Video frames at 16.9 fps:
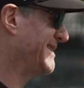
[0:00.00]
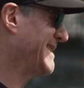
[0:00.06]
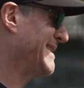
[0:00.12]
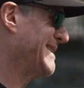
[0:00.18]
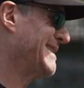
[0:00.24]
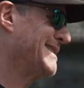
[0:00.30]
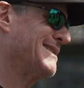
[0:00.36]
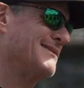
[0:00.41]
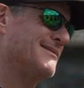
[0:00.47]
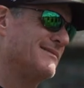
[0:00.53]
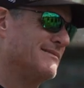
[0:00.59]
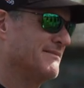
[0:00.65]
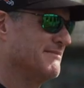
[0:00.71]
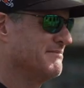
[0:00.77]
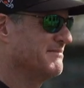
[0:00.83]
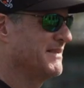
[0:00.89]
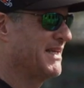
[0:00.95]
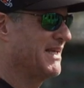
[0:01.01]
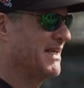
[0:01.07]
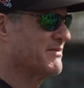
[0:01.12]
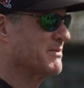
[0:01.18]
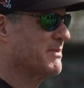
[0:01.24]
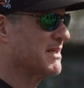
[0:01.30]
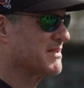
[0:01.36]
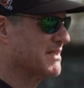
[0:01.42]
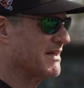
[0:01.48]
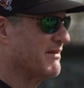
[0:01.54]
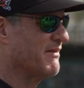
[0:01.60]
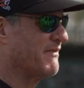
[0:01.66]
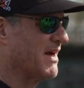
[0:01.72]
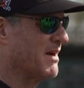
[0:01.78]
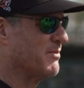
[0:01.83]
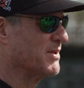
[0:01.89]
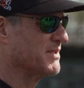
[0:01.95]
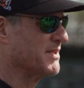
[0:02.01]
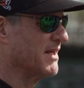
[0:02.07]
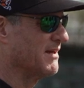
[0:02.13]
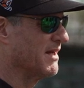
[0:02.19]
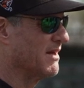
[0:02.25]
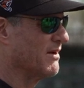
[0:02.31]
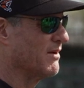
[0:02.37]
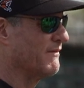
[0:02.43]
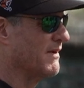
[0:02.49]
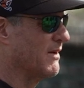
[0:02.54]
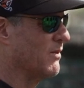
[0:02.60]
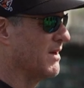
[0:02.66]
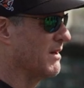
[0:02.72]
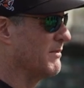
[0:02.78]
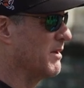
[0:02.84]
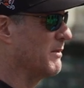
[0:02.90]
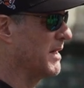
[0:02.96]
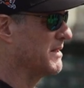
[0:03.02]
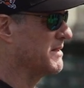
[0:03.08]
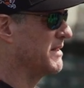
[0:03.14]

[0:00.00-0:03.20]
Eh, he gives about 75%. I don't know if I want him on my